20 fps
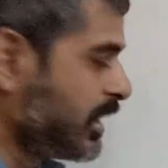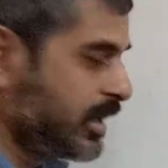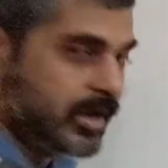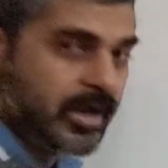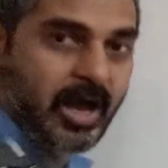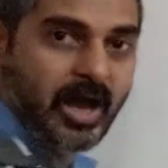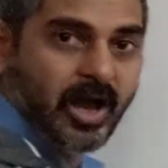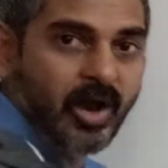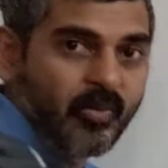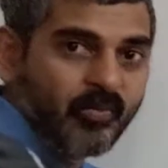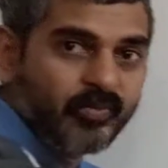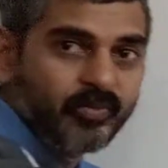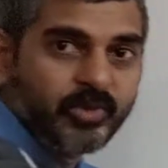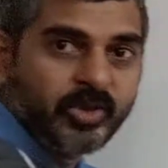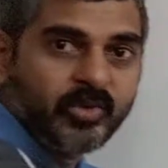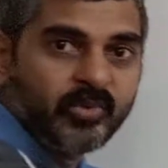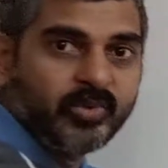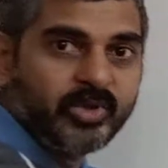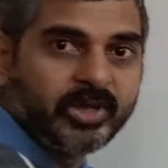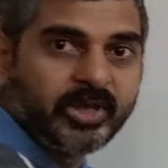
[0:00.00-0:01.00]
Now
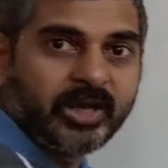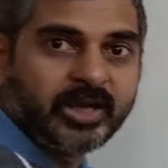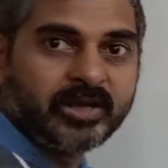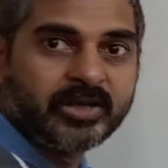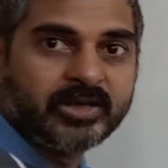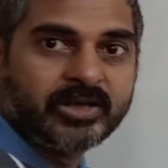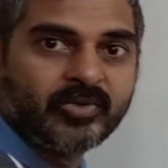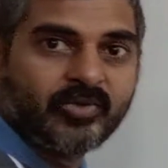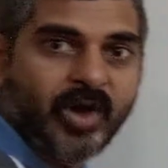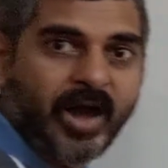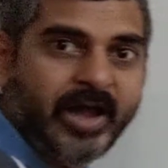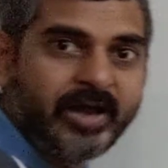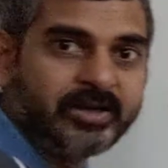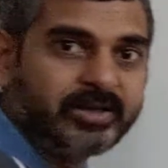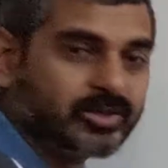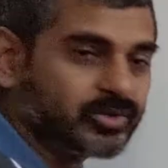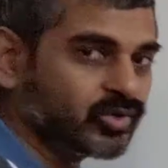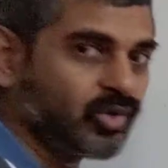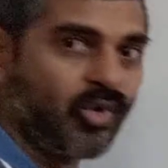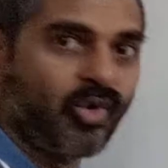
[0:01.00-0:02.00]
we can
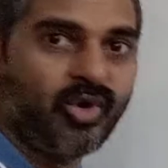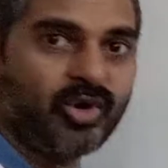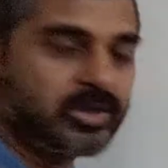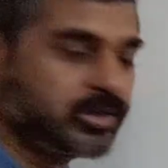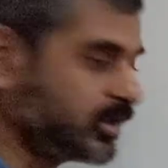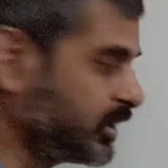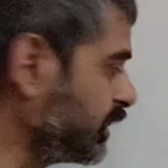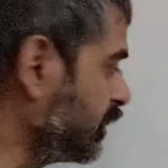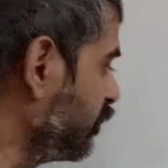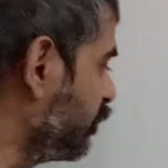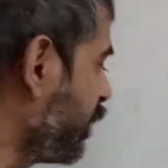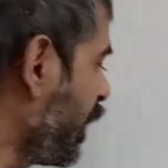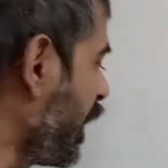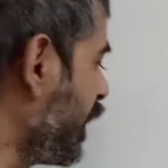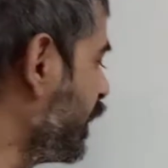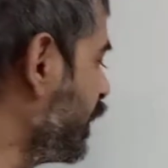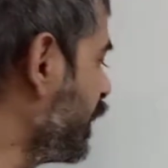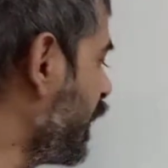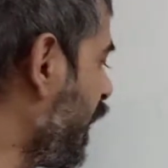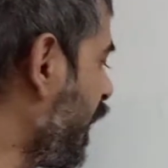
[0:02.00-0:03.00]
divide this whole thing
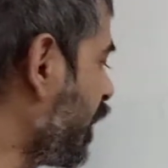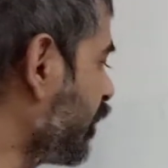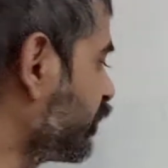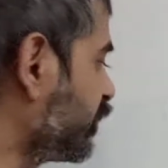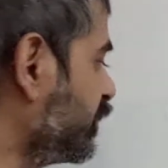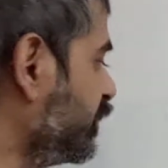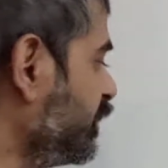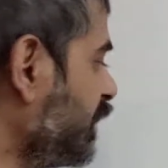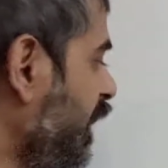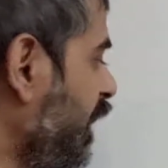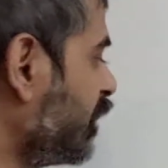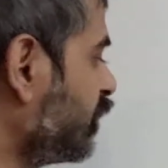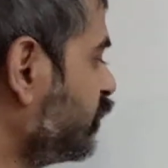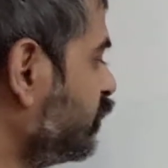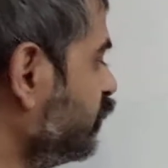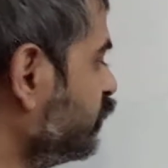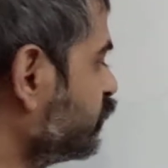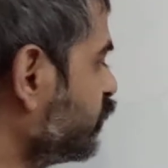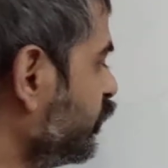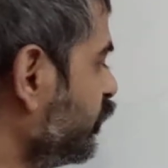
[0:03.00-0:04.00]
by R3
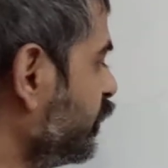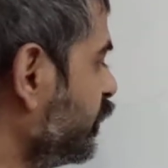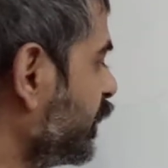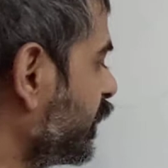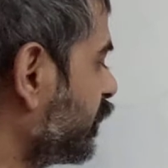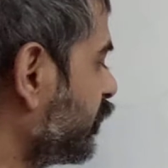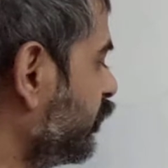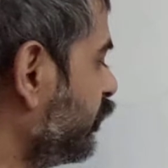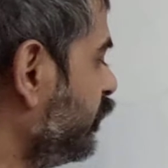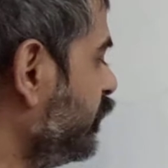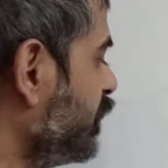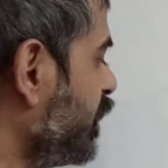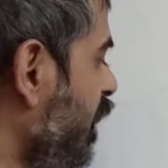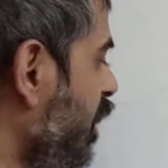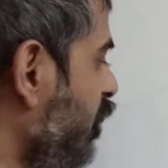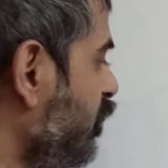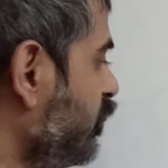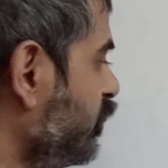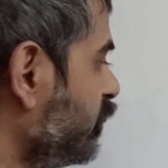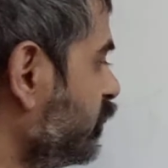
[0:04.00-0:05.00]
R2, so we get V
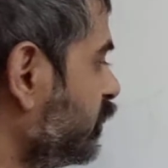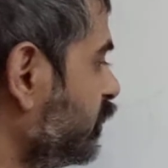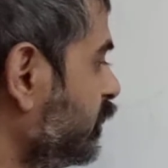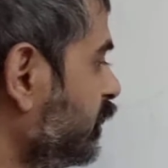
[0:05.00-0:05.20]
out